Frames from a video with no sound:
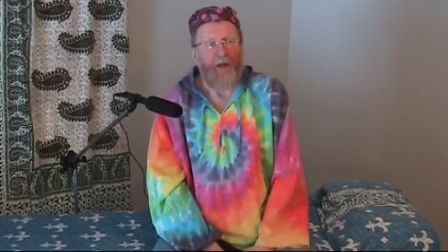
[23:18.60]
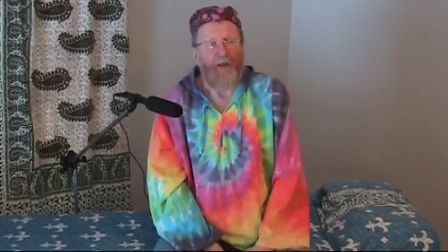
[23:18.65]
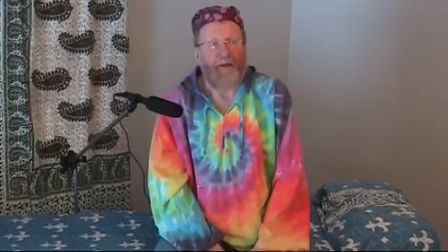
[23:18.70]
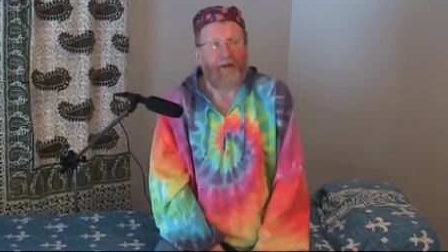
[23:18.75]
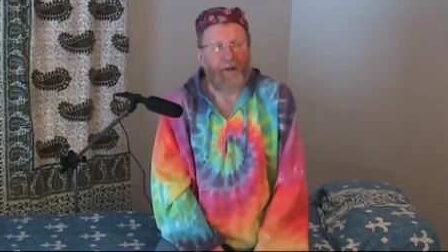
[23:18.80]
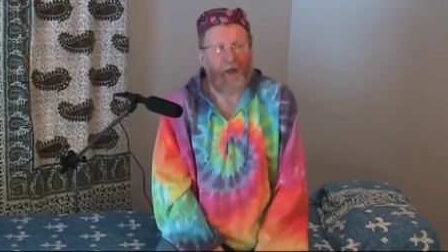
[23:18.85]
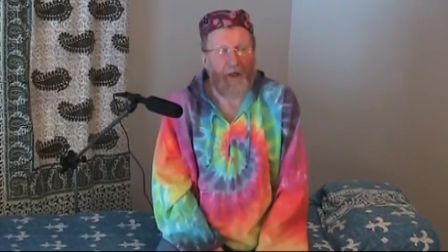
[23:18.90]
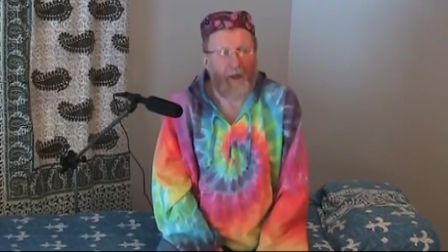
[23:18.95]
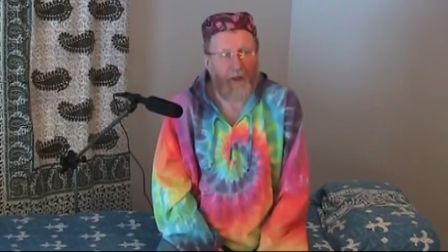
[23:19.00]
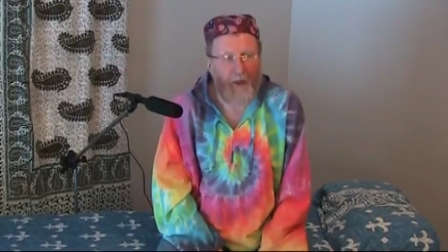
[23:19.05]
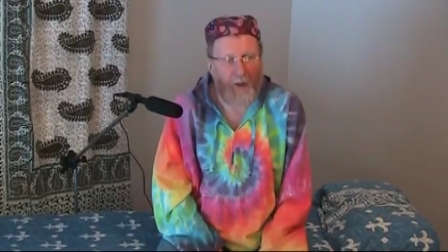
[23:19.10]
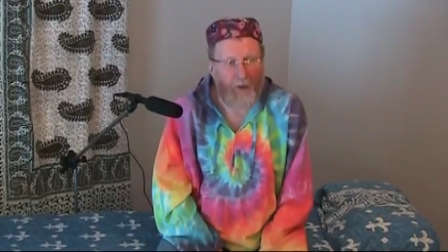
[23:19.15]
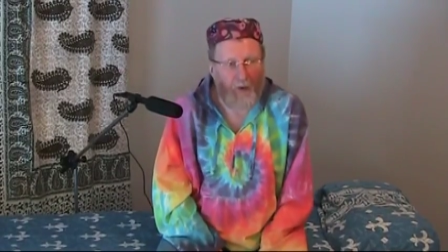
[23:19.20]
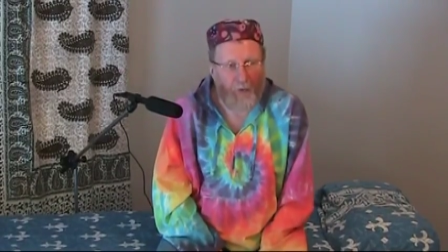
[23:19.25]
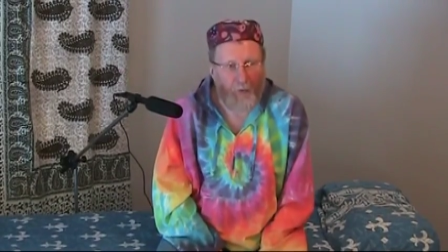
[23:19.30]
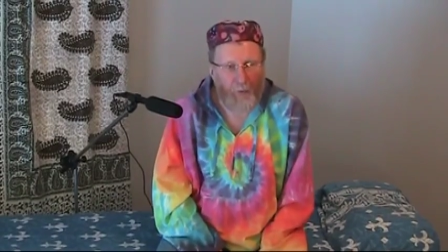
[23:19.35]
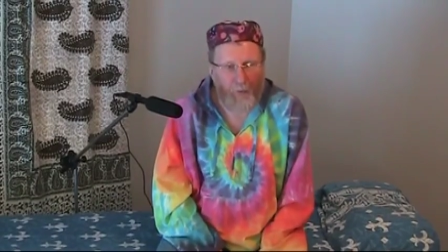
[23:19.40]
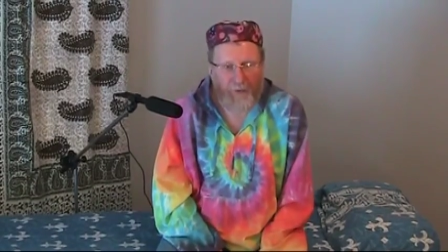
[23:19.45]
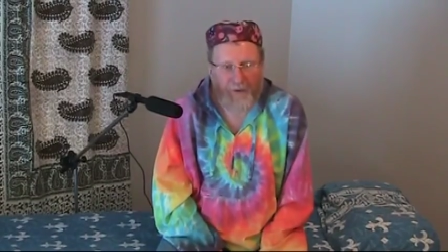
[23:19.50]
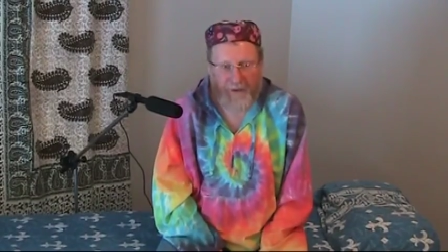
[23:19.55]
Now,
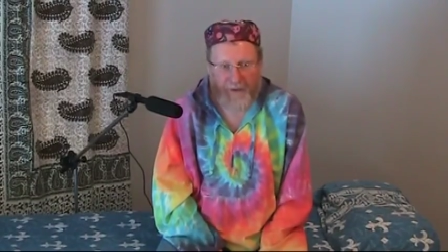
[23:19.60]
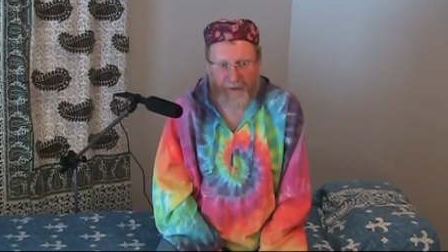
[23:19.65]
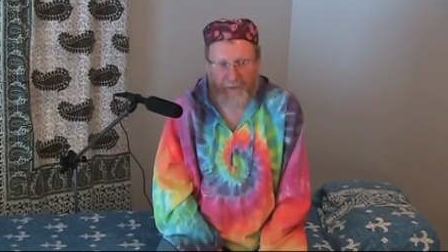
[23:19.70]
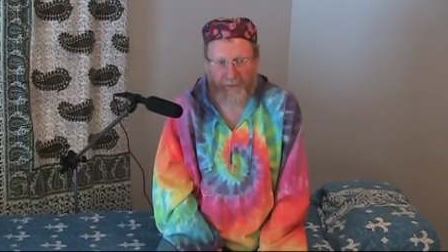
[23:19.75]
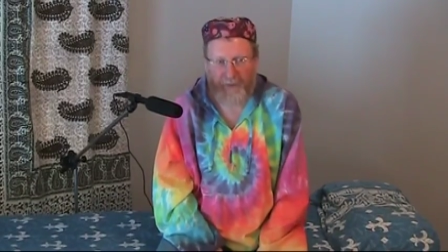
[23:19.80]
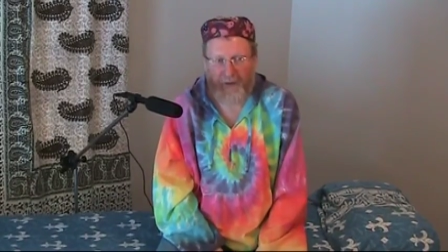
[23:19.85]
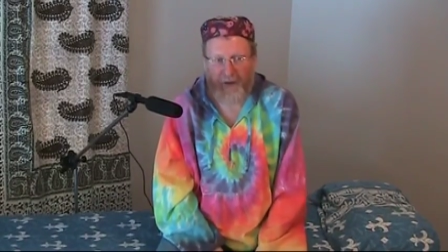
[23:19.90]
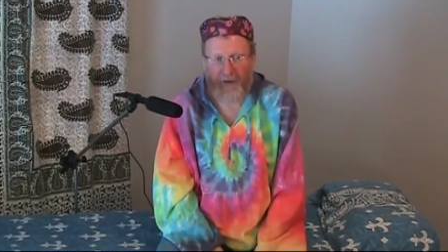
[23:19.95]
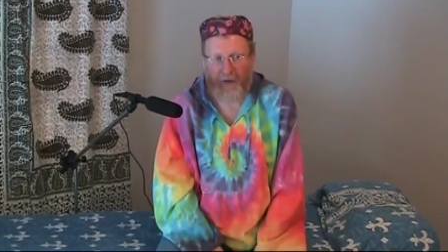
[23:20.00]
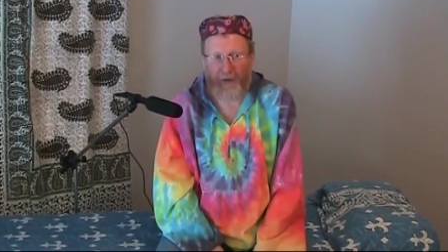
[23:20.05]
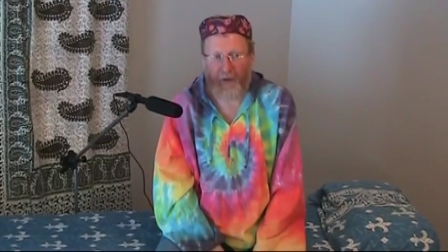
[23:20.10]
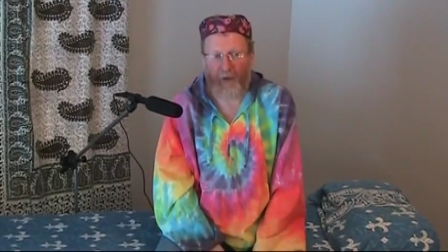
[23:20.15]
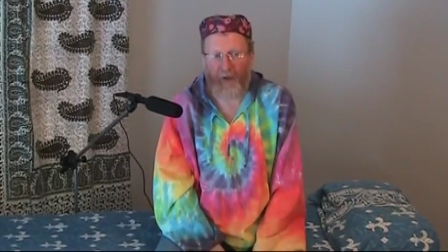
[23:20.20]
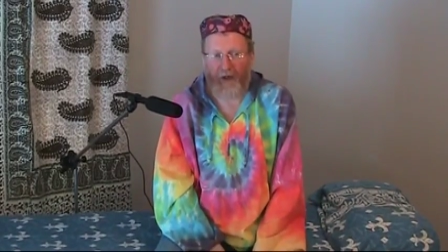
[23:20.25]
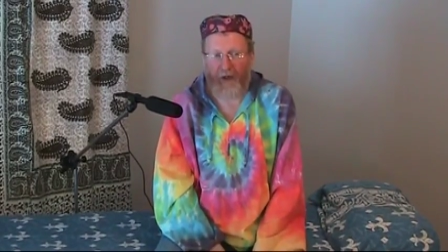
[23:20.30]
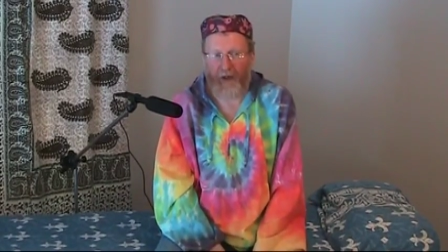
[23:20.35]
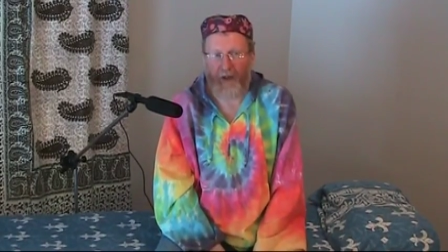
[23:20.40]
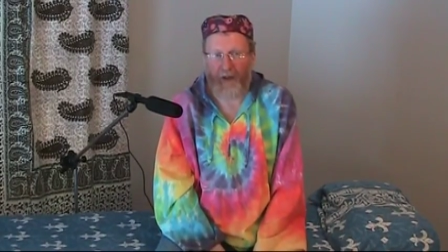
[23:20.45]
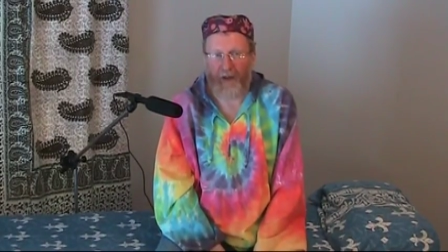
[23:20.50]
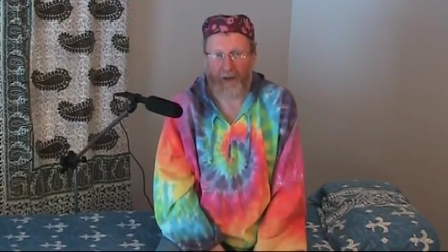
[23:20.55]
we speak to
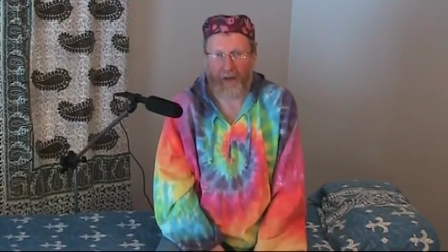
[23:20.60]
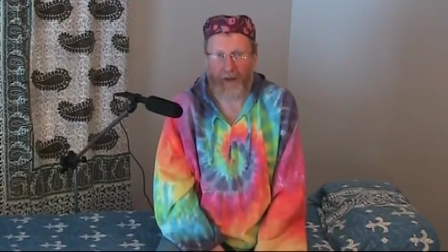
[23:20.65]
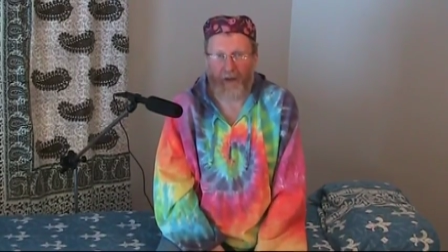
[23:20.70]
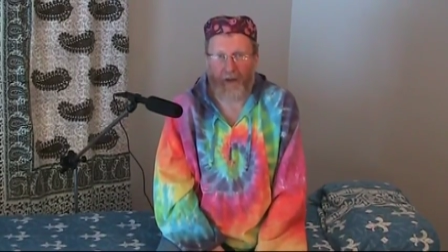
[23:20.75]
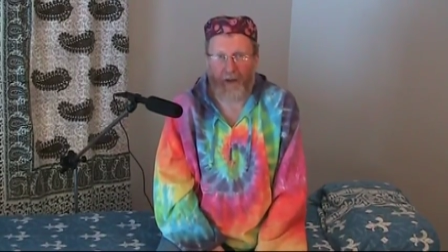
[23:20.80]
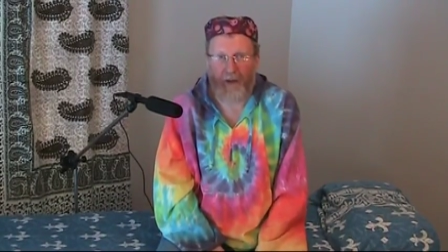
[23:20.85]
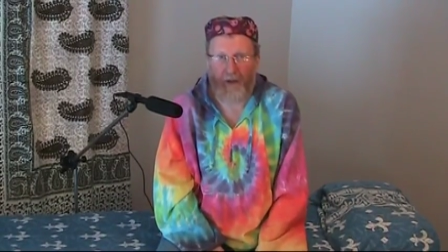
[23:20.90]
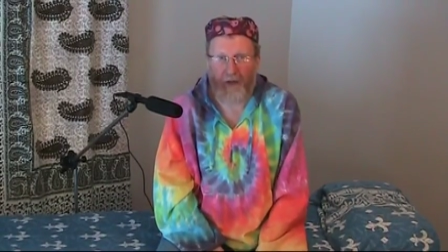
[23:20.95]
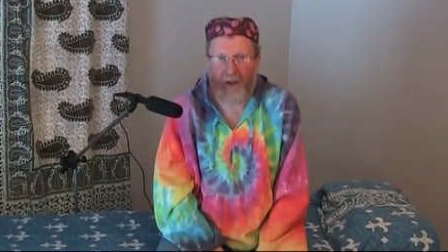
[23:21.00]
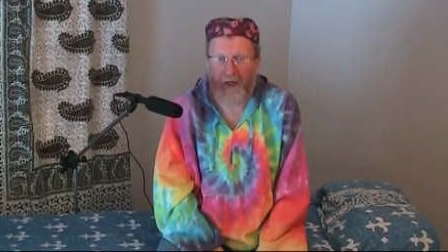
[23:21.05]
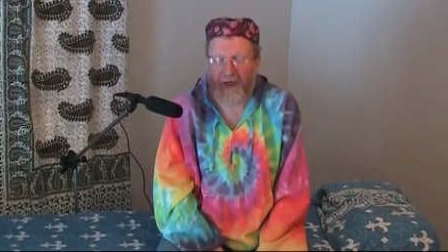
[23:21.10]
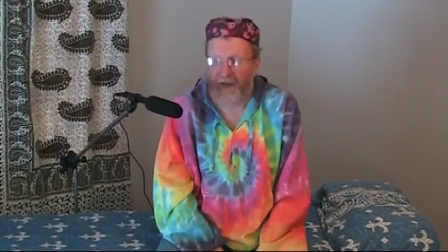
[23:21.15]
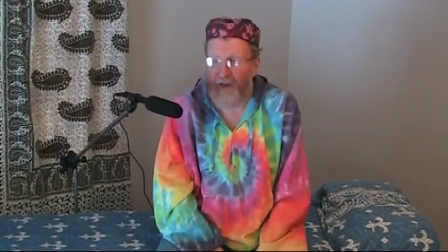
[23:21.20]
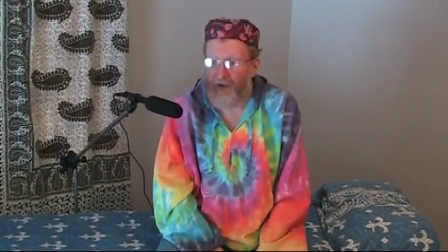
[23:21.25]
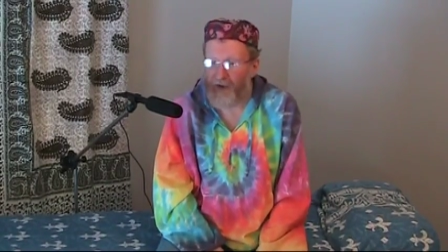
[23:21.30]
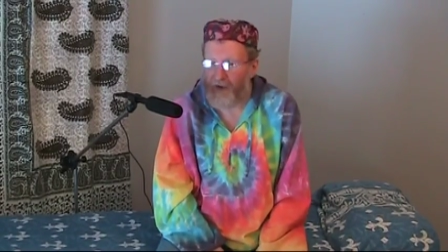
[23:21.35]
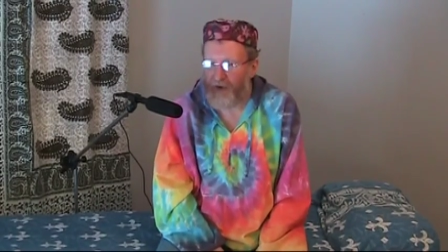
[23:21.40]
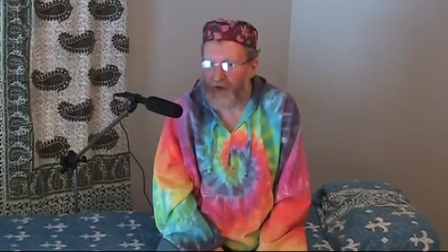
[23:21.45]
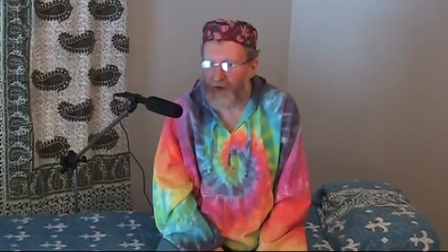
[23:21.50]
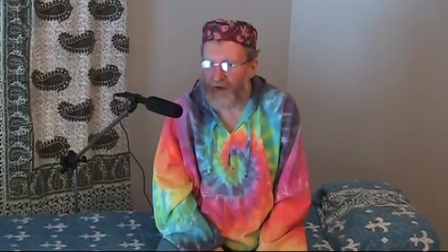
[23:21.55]
uh,
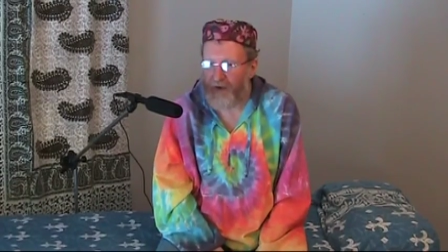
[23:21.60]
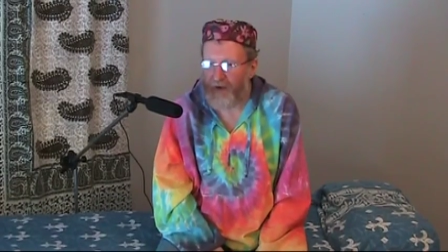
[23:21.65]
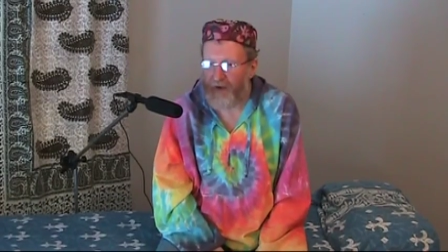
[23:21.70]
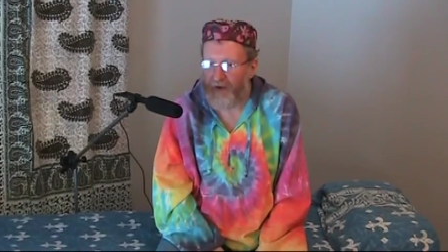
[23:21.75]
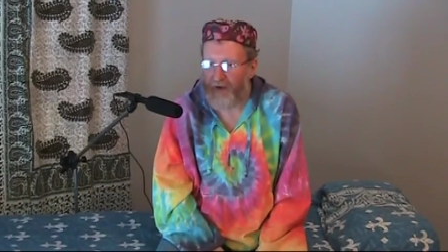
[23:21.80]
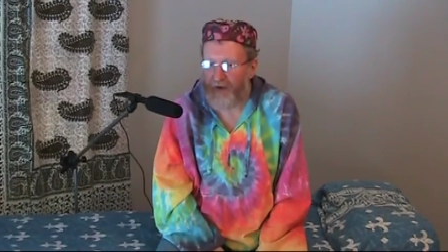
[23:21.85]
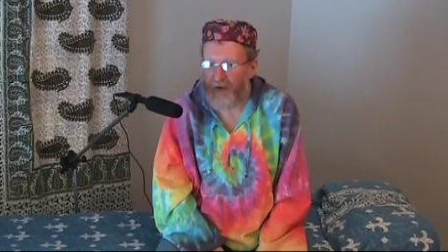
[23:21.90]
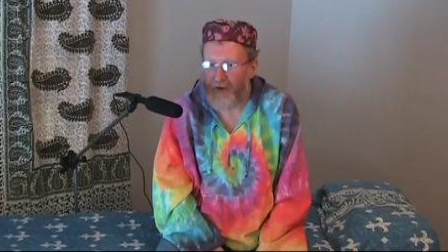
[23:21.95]
ancient